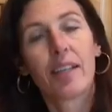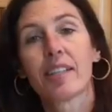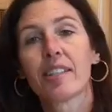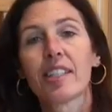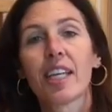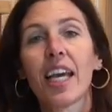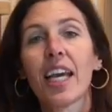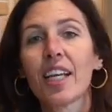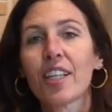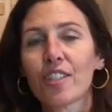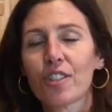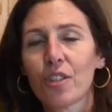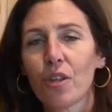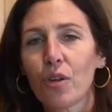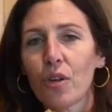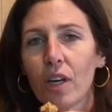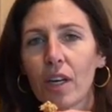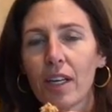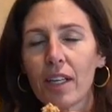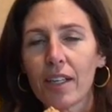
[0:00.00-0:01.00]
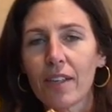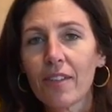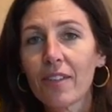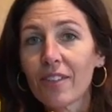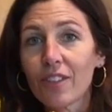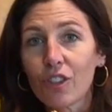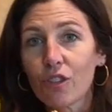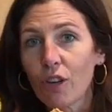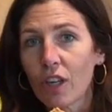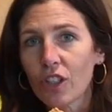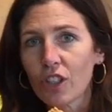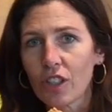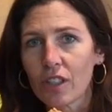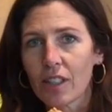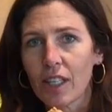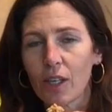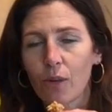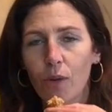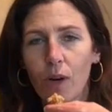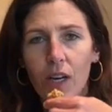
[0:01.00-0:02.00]
it tastes so good. It even
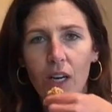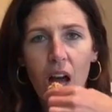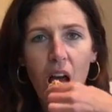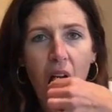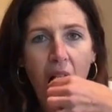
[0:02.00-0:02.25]
crunches like one.